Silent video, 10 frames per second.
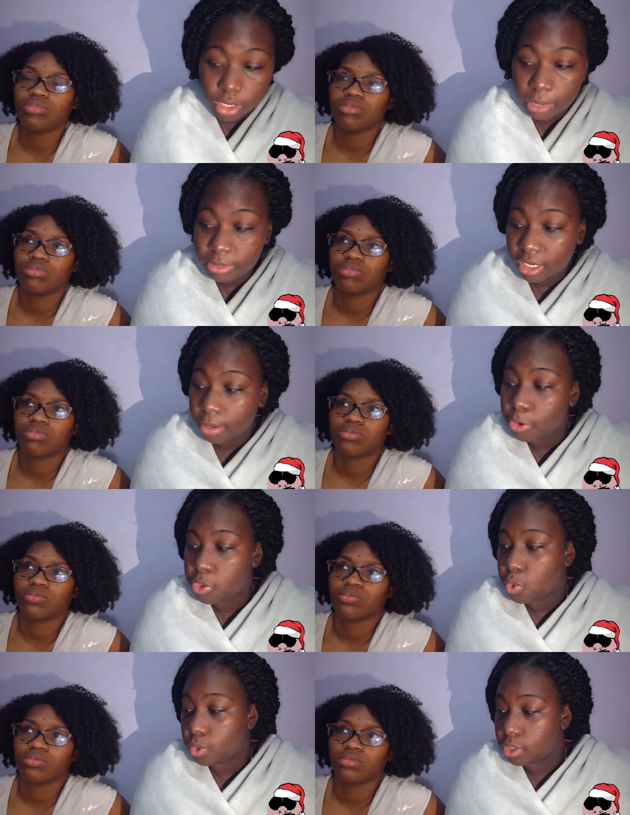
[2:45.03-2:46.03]
Speaker 1: I'm talking about the
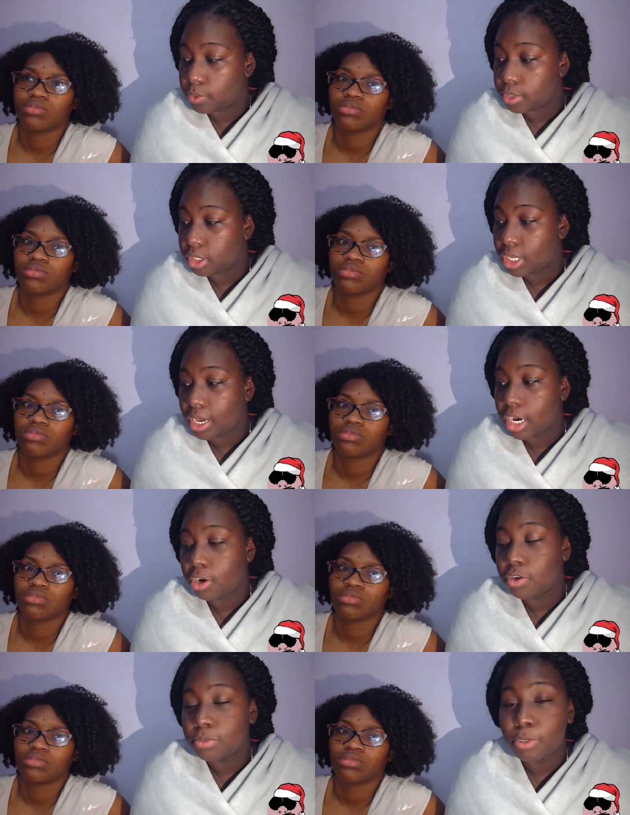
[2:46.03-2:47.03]
older one.
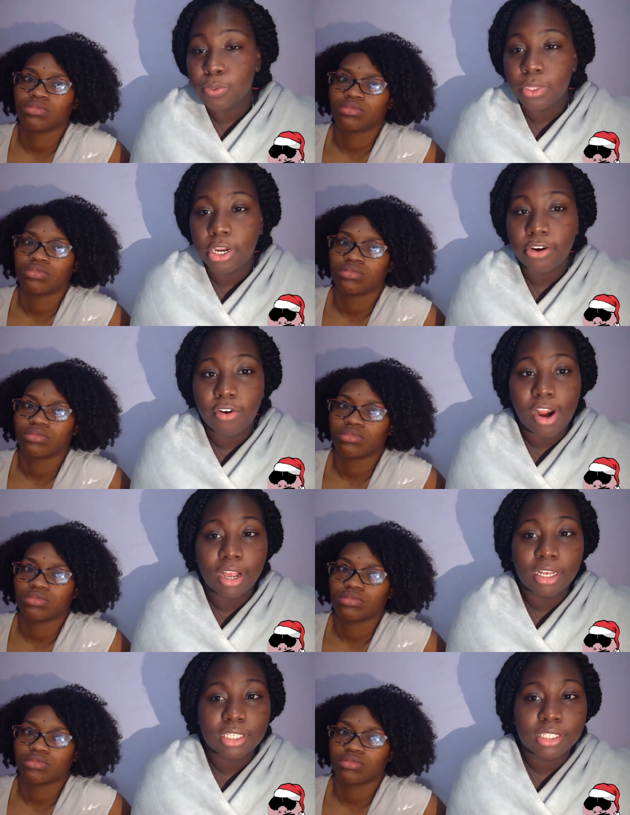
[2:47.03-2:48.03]
Christmas with the
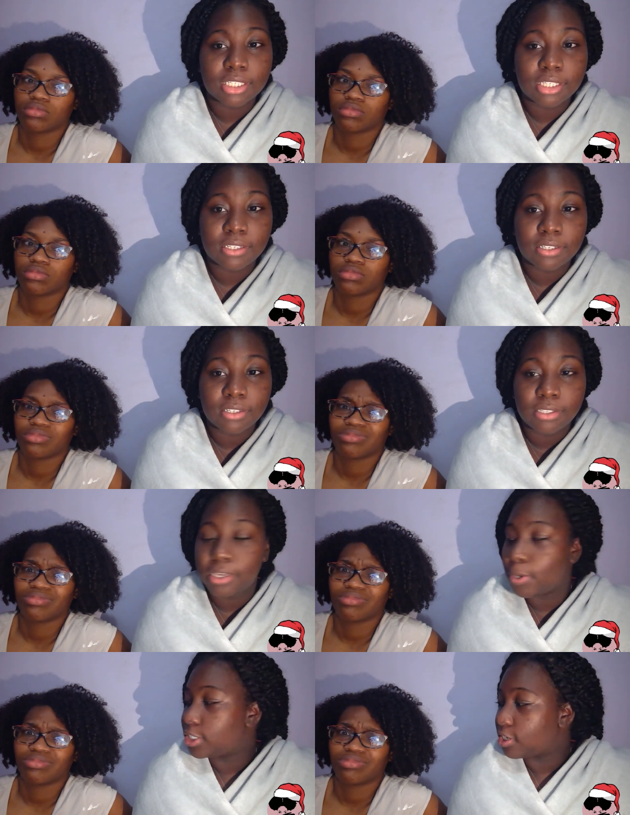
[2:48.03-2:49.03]
Kranks. You
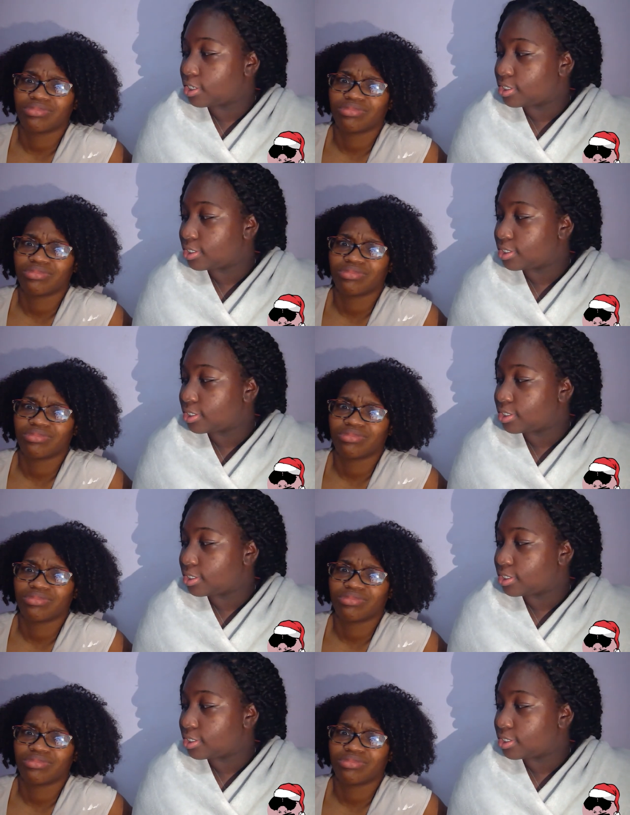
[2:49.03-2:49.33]
watch that?